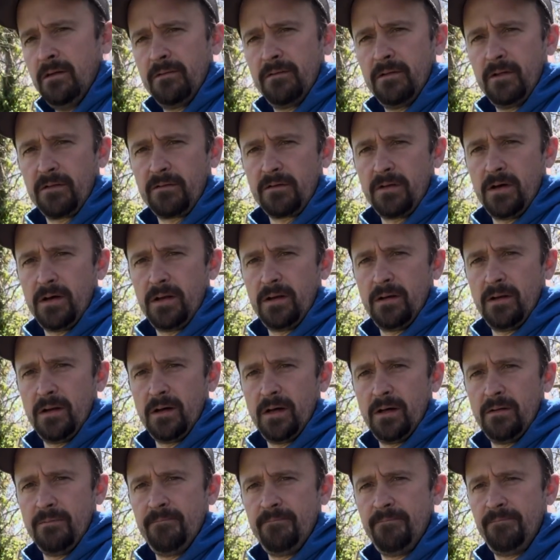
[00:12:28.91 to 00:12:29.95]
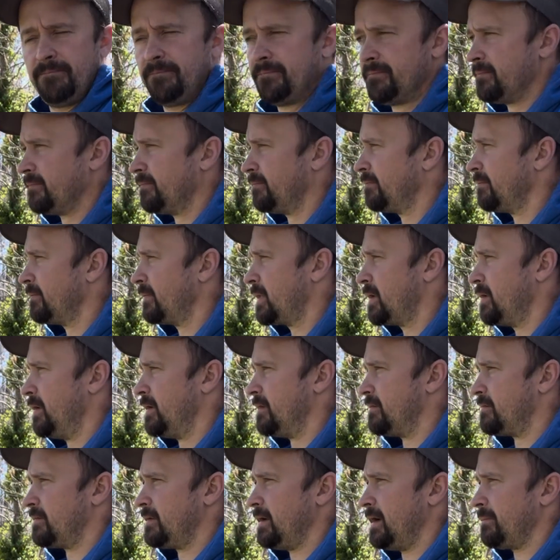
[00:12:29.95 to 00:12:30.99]
So let's go ahead
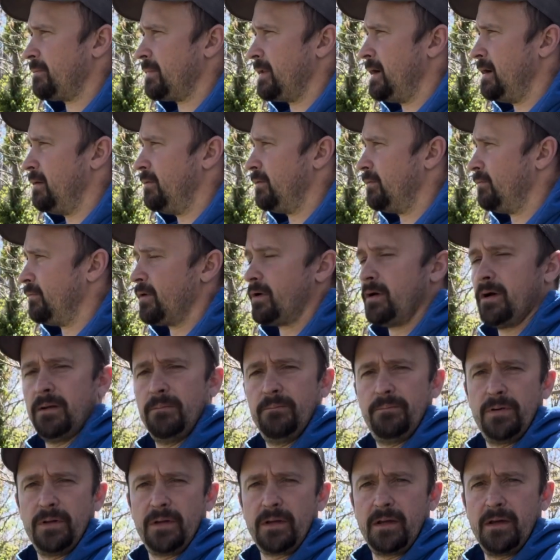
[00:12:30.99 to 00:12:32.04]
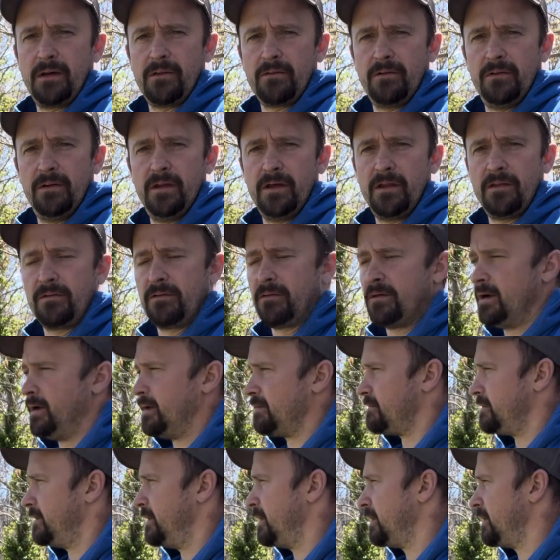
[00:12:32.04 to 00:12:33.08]
and stop that one. We'll go ahead and put together another
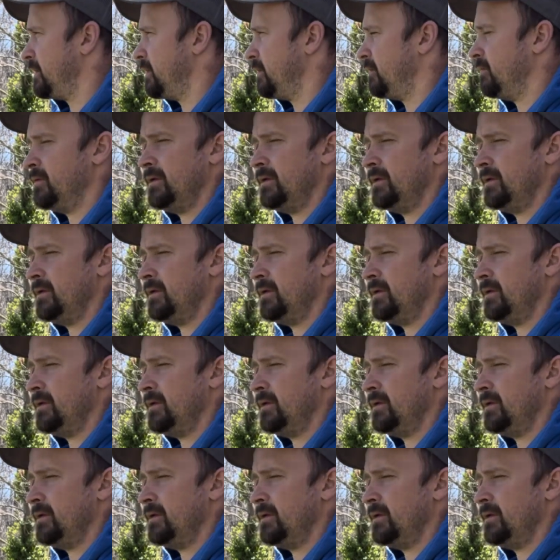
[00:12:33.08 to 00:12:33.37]
scenario.